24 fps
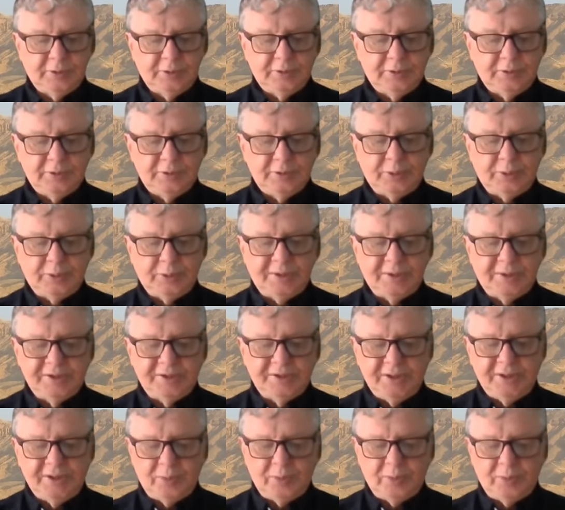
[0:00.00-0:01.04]
So we can
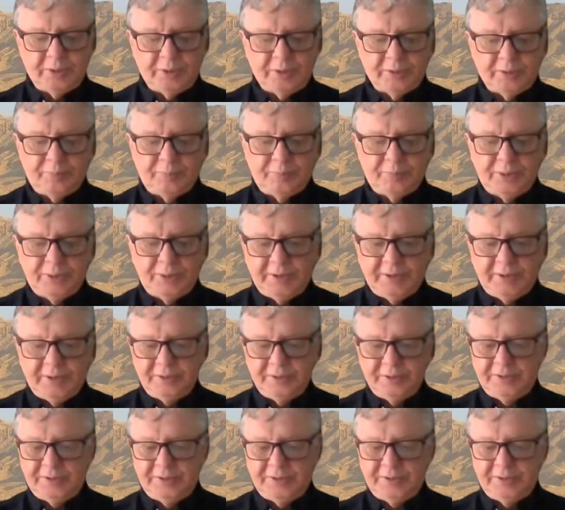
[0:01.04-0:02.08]
see what a
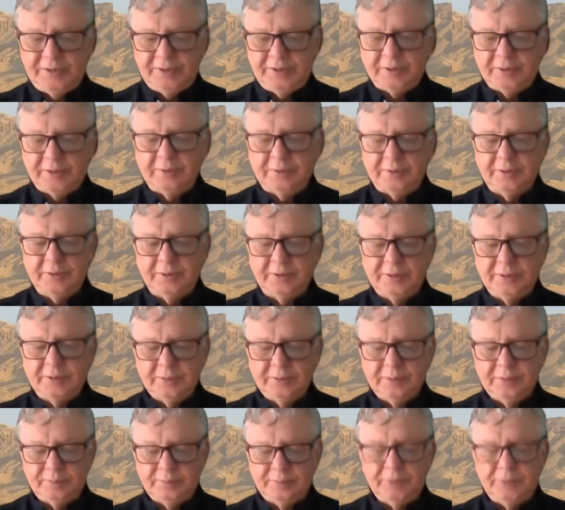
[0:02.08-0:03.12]
brilliant teacher
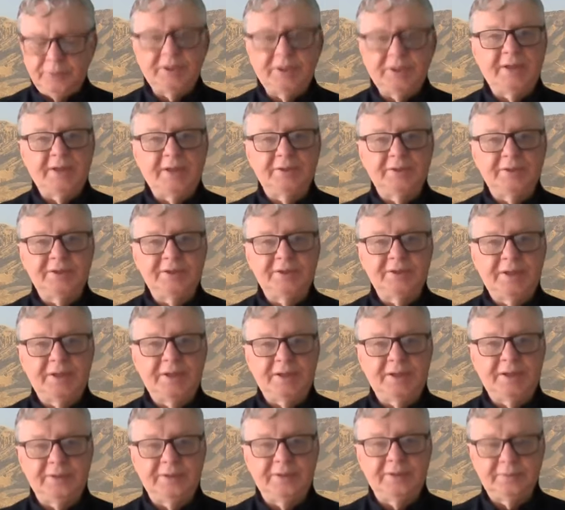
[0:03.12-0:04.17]
Plotinus
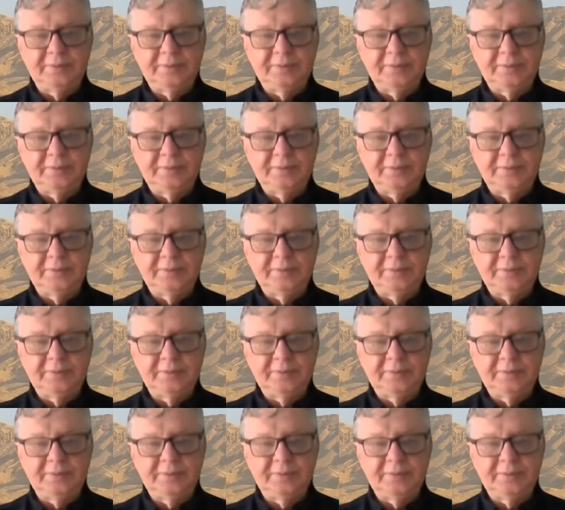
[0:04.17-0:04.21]
had.